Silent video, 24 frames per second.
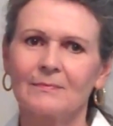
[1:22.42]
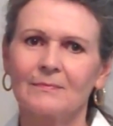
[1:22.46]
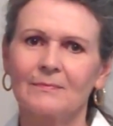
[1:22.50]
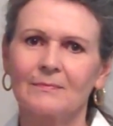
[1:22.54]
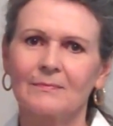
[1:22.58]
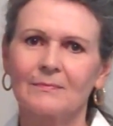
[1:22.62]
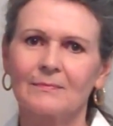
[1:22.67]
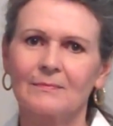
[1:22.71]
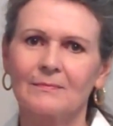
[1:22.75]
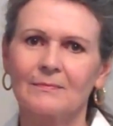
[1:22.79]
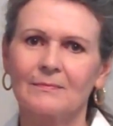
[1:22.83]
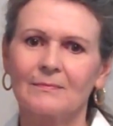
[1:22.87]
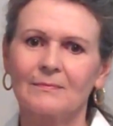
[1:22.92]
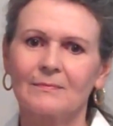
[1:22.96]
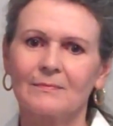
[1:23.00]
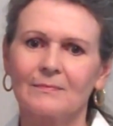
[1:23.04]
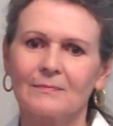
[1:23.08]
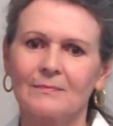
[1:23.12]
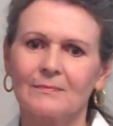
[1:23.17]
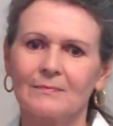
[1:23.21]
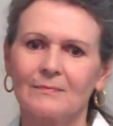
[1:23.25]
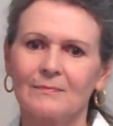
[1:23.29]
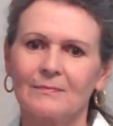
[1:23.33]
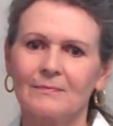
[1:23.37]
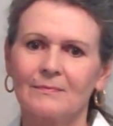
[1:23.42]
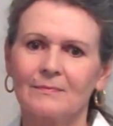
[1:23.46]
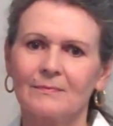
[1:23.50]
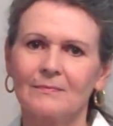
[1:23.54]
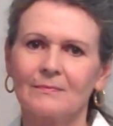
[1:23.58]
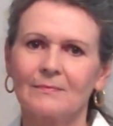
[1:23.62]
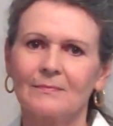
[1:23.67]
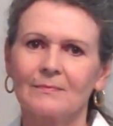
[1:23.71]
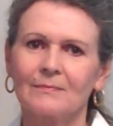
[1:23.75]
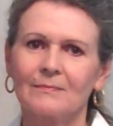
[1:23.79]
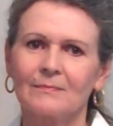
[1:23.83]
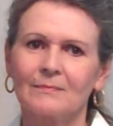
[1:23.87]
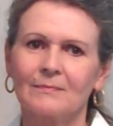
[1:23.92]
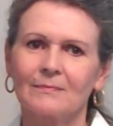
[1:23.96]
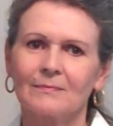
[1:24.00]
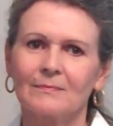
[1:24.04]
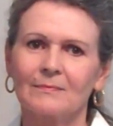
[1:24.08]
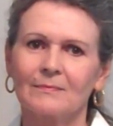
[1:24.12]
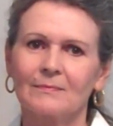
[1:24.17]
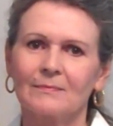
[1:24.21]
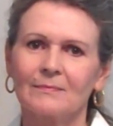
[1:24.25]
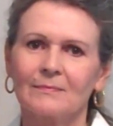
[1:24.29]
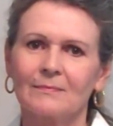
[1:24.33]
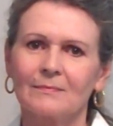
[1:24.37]

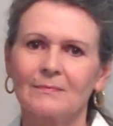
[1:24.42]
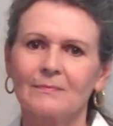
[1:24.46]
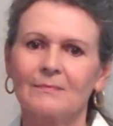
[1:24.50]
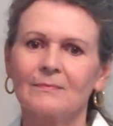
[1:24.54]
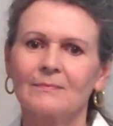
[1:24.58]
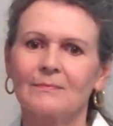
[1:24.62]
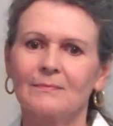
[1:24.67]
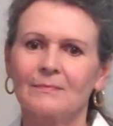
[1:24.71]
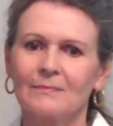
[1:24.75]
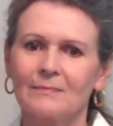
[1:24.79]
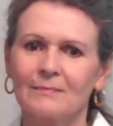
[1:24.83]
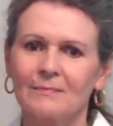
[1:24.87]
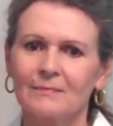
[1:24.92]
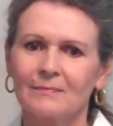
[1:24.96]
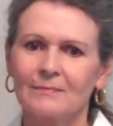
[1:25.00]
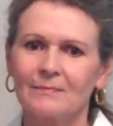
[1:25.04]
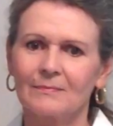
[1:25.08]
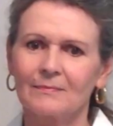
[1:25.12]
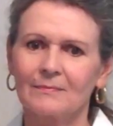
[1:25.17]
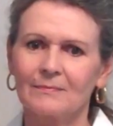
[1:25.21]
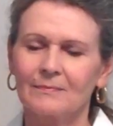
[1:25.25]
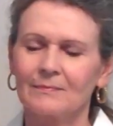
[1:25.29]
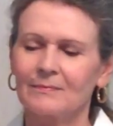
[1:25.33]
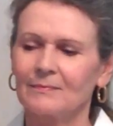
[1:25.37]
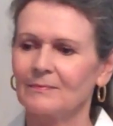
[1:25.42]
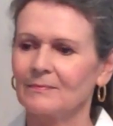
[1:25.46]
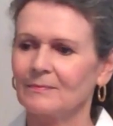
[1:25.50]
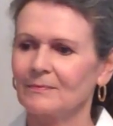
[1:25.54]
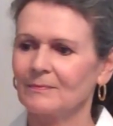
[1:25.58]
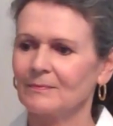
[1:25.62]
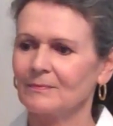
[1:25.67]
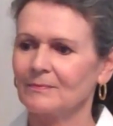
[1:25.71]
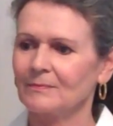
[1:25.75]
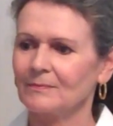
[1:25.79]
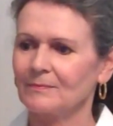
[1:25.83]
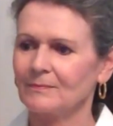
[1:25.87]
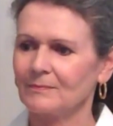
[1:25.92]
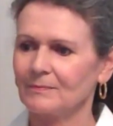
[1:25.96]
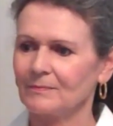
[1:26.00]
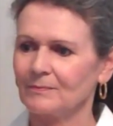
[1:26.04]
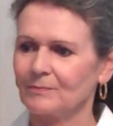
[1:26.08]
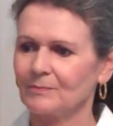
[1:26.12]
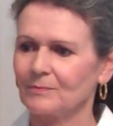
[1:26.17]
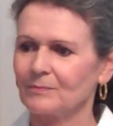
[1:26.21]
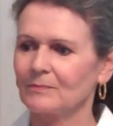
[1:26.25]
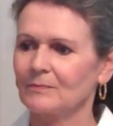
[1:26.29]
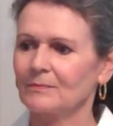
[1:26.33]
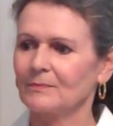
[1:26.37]

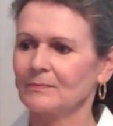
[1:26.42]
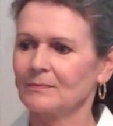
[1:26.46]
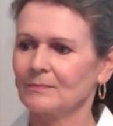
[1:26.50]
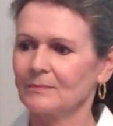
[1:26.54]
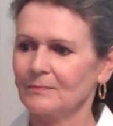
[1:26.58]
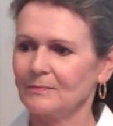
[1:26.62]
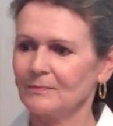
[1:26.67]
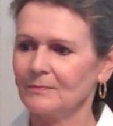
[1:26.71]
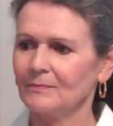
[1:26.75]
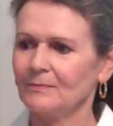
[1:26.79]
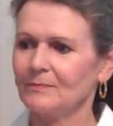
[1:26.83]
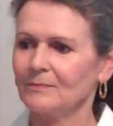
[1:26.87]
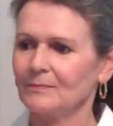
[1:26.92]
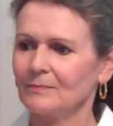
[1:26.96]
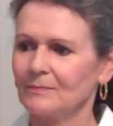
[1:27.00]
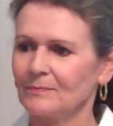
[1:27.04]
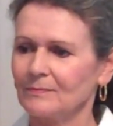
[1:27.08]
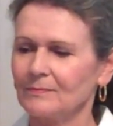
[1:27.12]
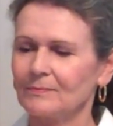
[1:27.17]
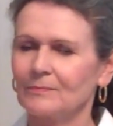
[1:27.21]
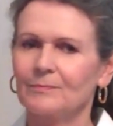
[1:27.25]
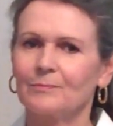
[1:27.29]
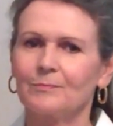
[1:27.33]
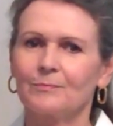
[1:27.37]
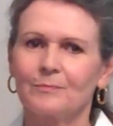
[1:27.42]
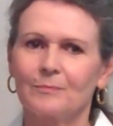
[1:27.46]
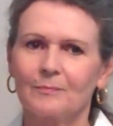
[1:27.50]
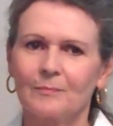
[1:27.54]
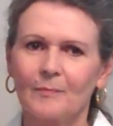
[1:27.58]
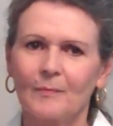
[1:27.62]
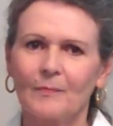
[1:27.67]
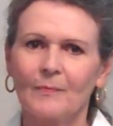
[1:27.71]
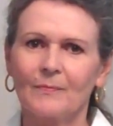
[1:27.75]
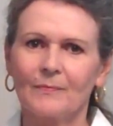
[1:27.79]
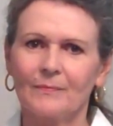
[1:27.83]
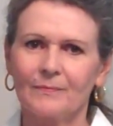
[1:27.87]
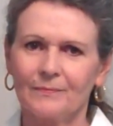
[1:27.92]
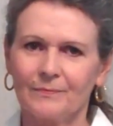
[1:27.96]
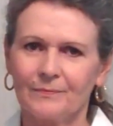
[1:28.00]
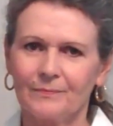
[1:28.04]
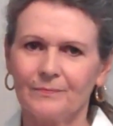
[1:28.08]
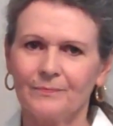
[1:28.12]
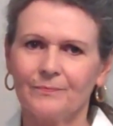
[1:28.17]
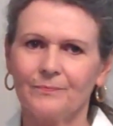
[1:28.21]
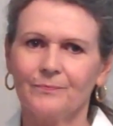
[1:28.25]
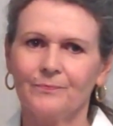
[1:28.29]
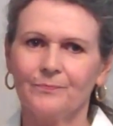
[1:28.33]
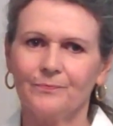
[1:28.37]

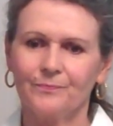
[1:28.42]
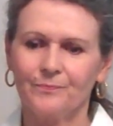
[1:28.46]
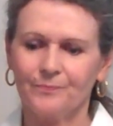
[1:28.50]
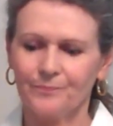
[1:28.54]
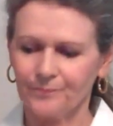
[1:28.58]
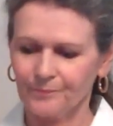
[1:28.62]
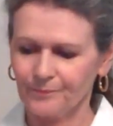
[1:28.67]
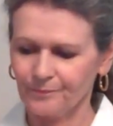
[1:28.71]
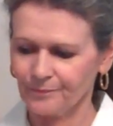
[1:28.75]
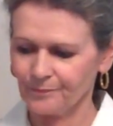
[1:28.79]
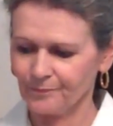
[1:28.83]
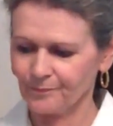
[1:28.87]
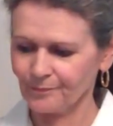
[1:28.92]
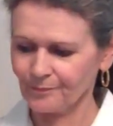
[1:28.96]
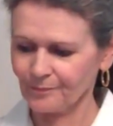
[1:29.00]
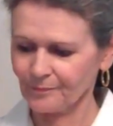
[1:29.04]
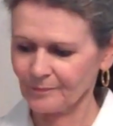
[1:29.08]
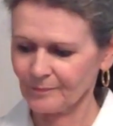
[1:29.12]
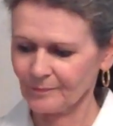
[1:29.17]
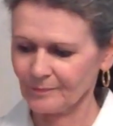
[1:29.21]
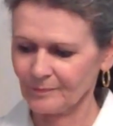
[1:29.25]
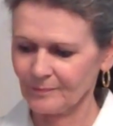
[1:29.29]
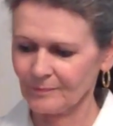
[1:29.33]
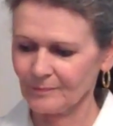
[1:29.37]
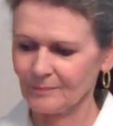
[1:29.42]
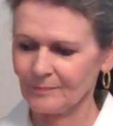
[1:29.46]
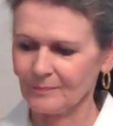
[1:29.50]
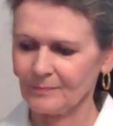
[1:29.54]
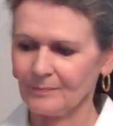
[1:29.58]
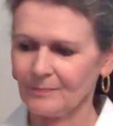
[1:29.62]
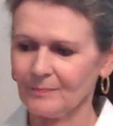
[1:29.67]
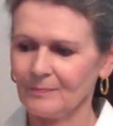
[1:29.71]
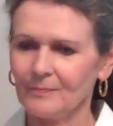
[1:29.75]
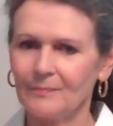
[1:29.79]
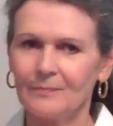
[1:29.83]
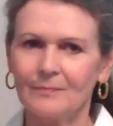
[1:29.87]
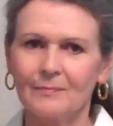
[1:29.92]
[no speech]